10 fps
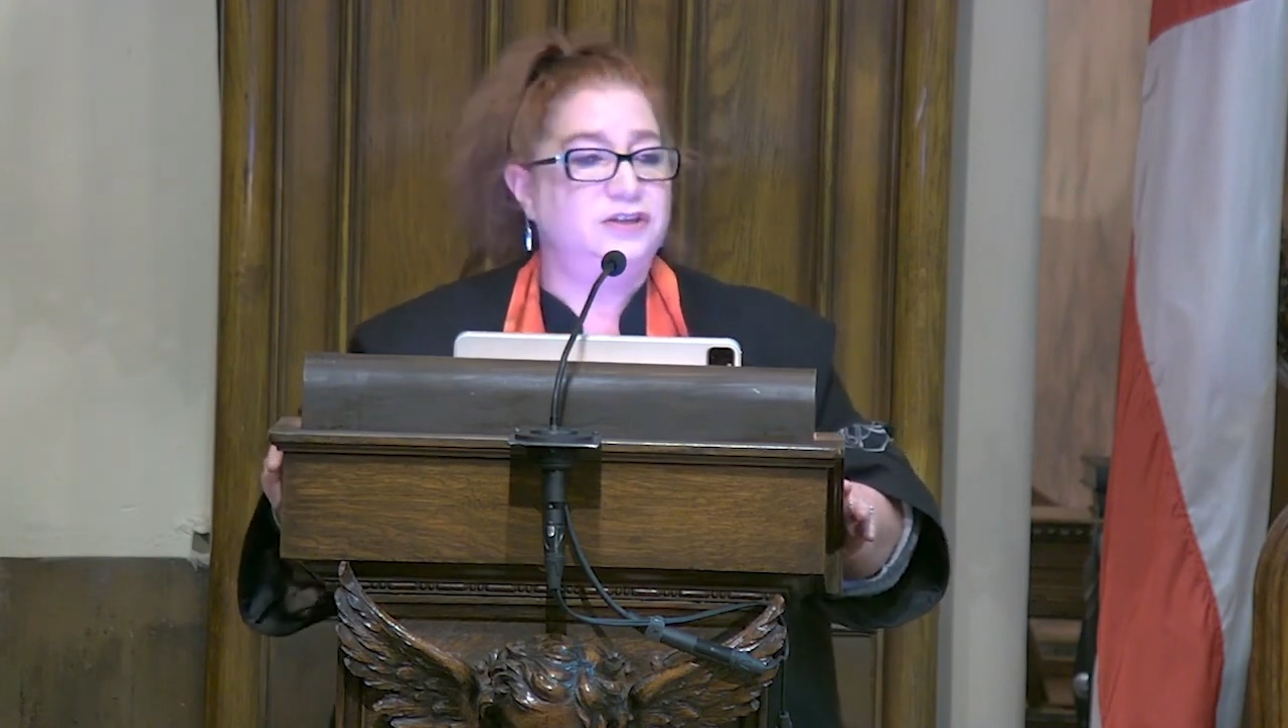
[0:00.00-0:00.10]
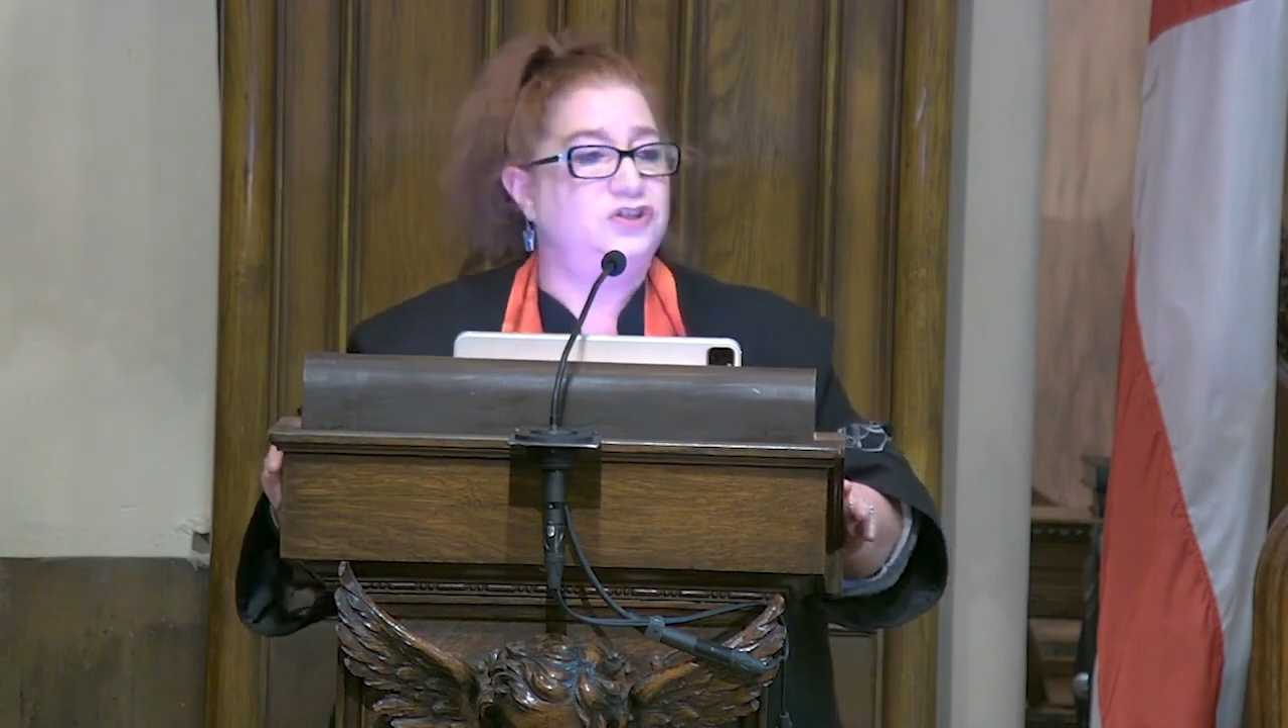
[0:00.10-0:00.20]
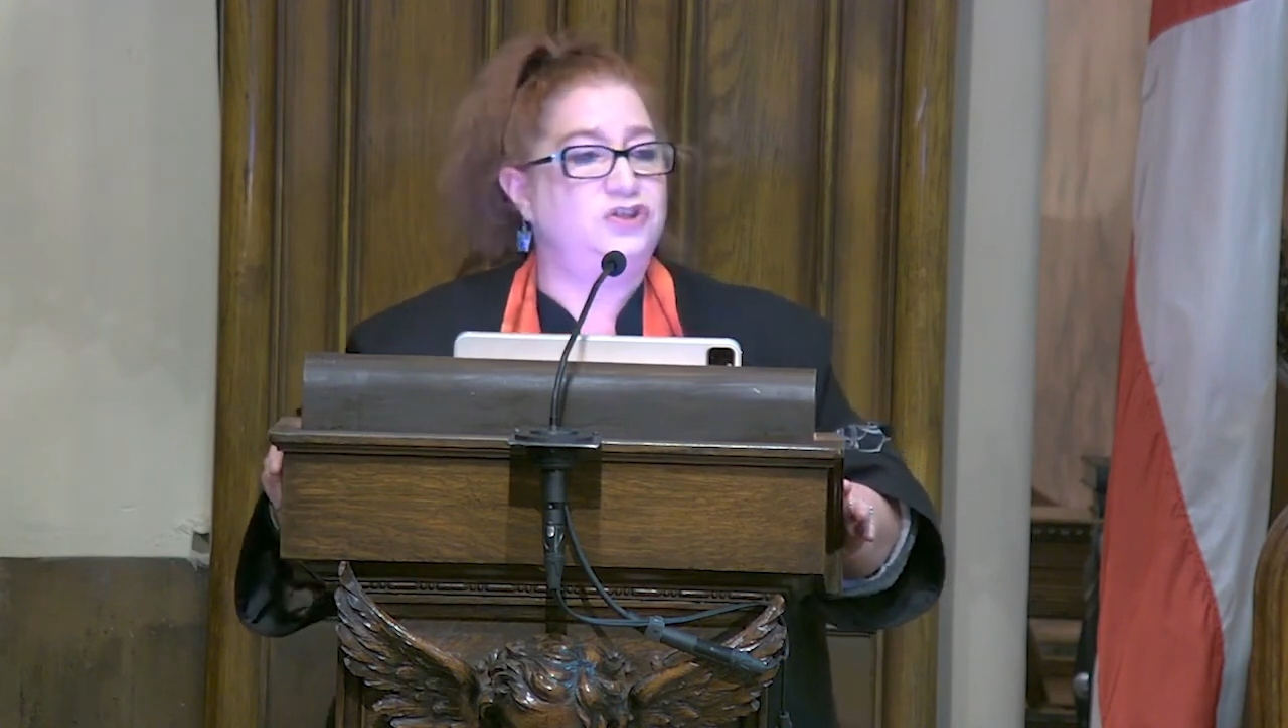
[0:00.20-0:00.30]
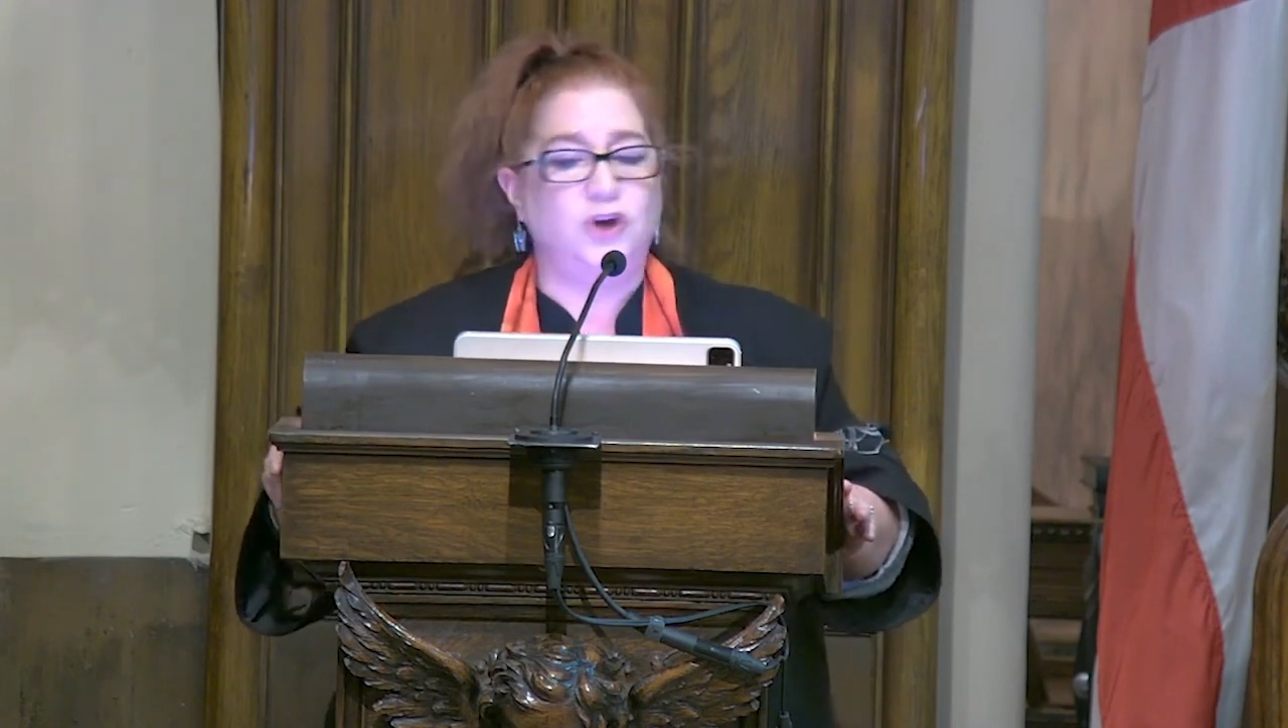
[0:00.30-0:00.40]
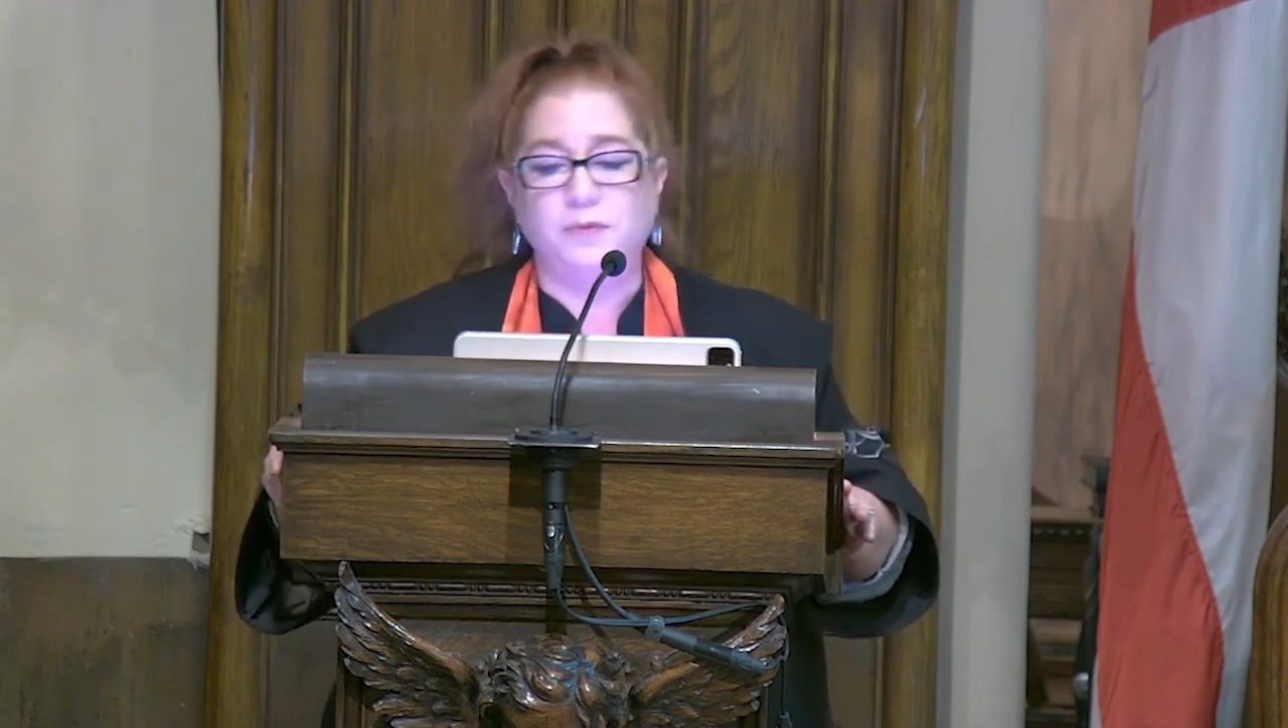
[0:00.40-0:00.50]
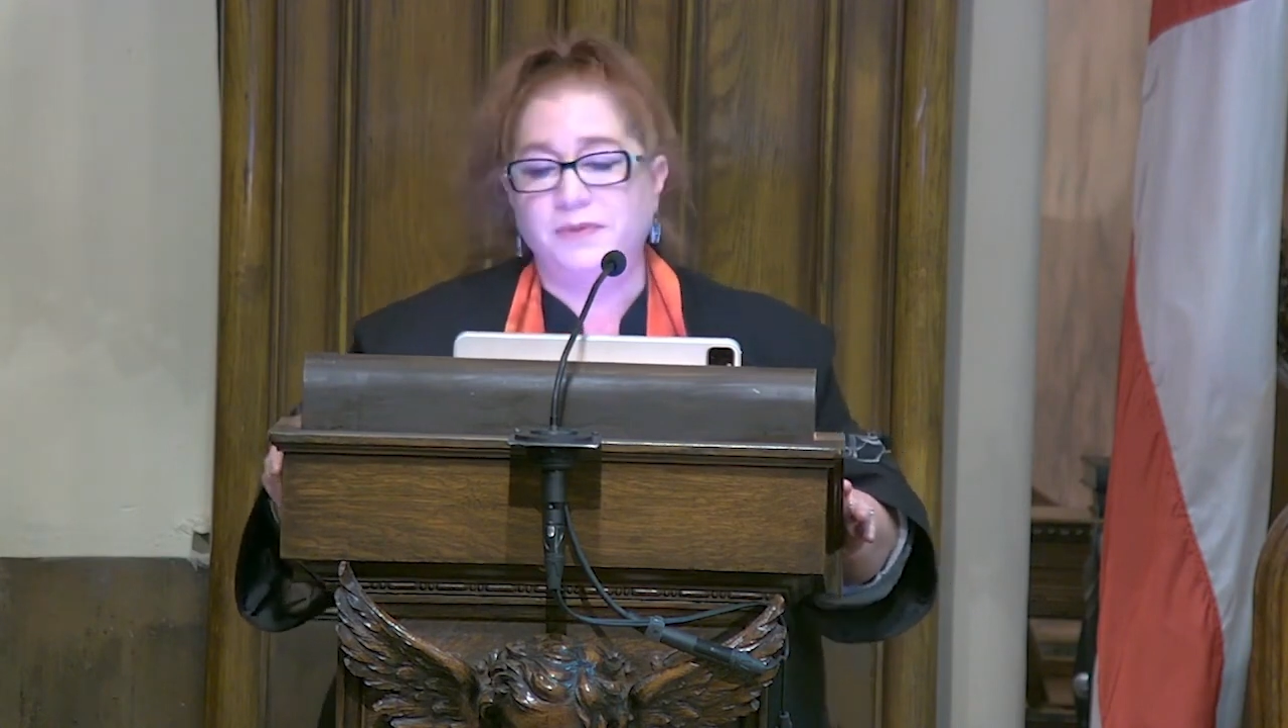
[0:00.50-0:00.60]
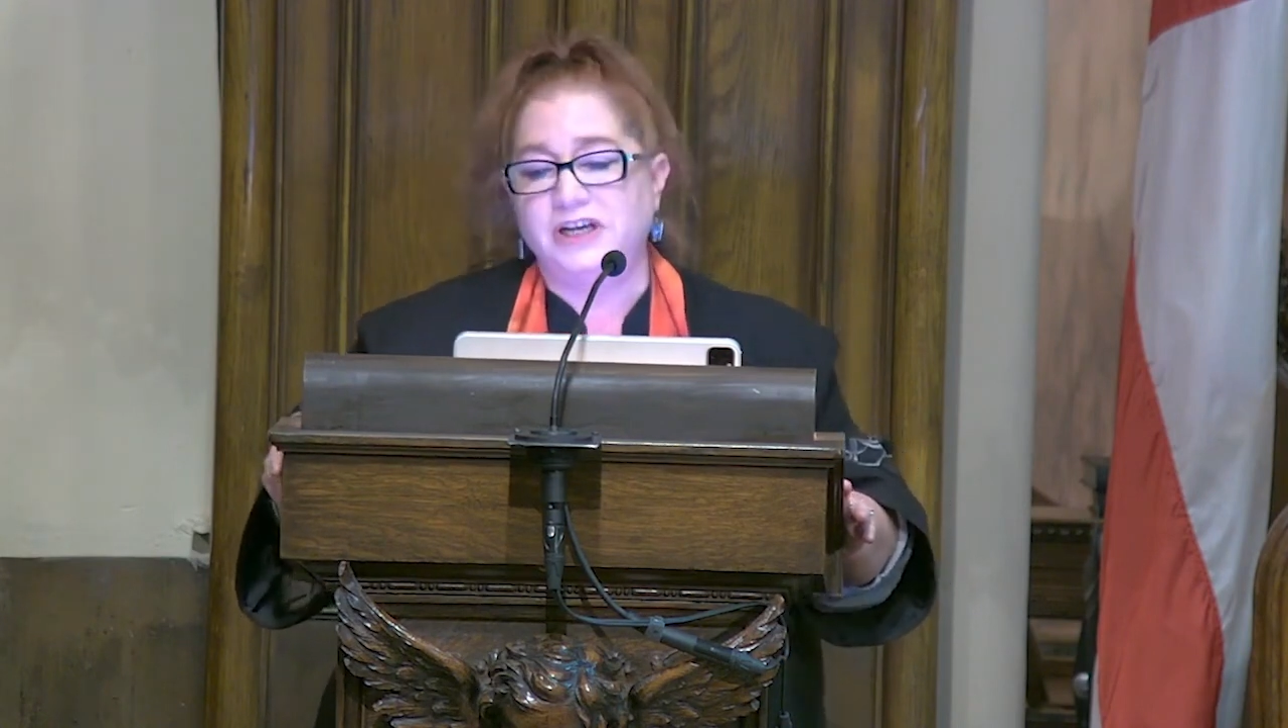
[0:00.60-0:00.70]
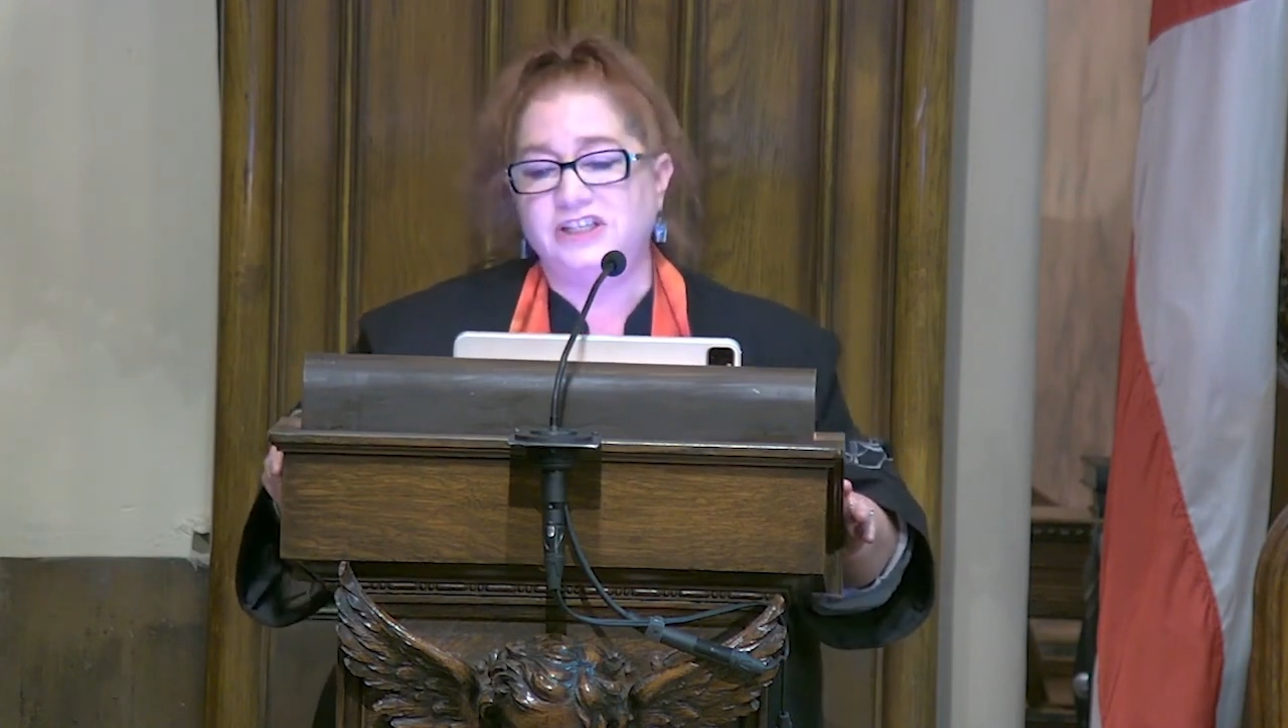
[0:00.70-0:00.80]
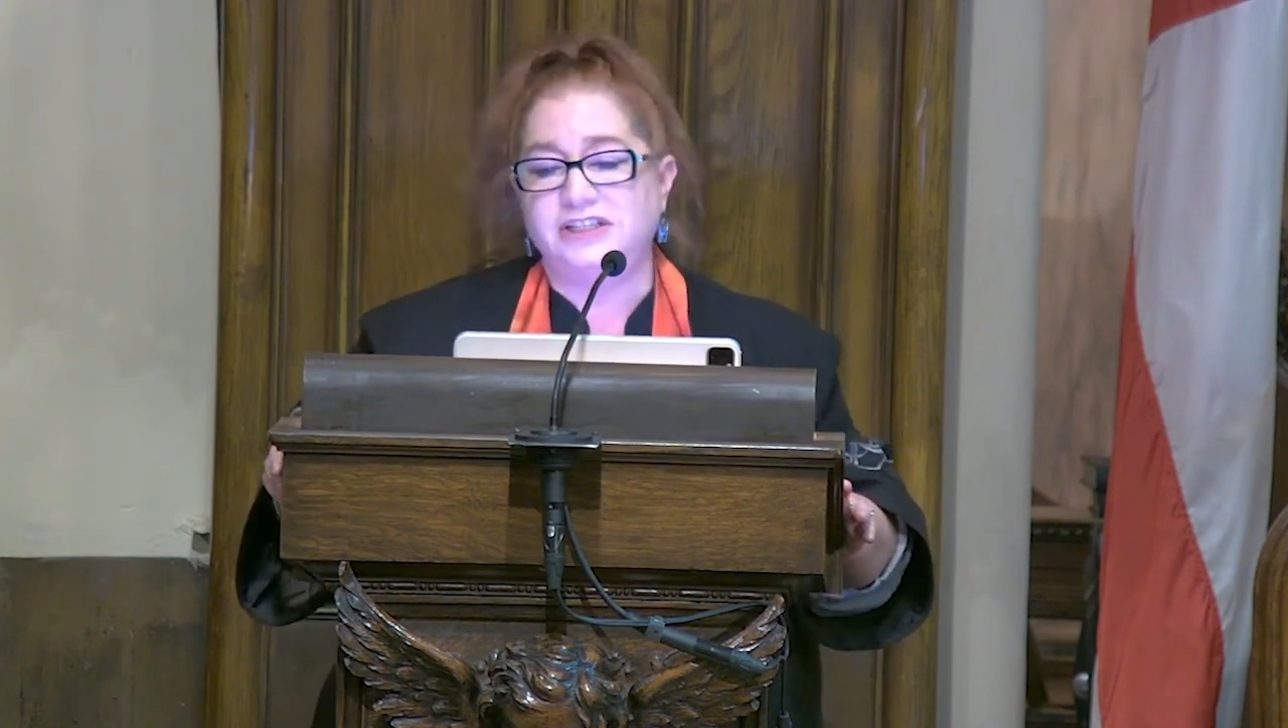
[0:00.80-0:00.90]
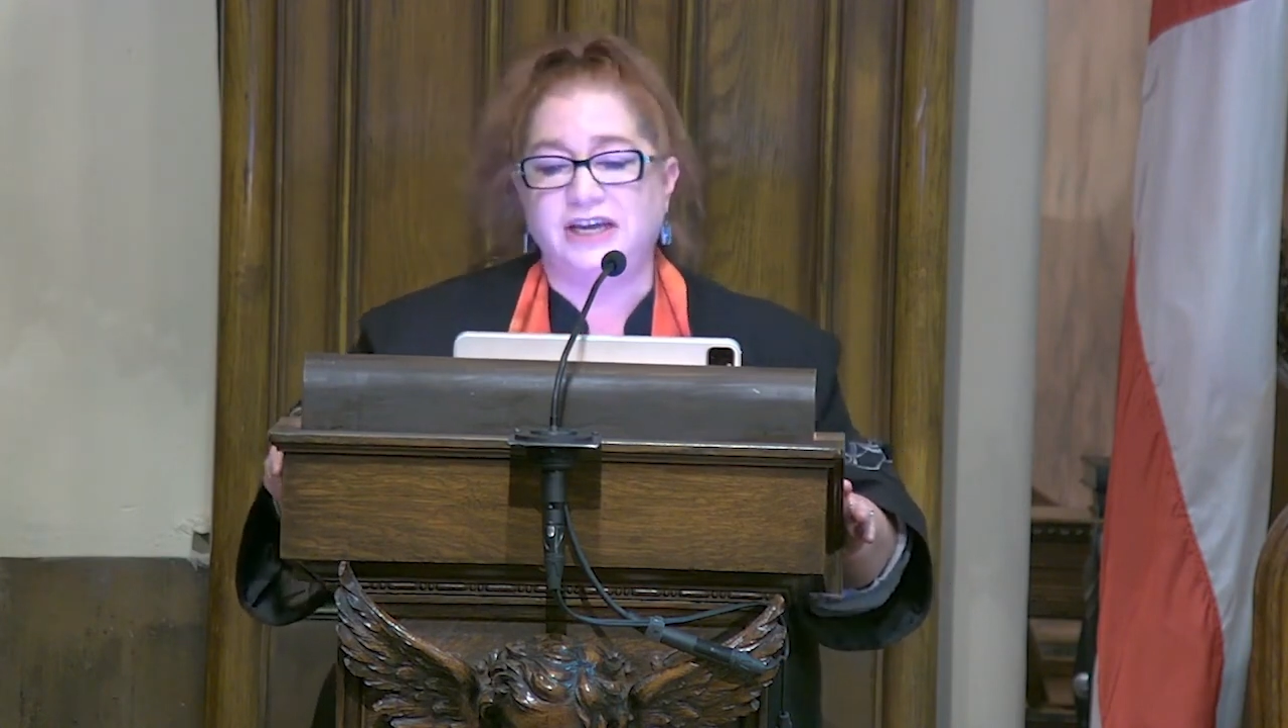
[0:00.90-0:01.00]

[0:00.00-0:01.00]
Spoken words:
so much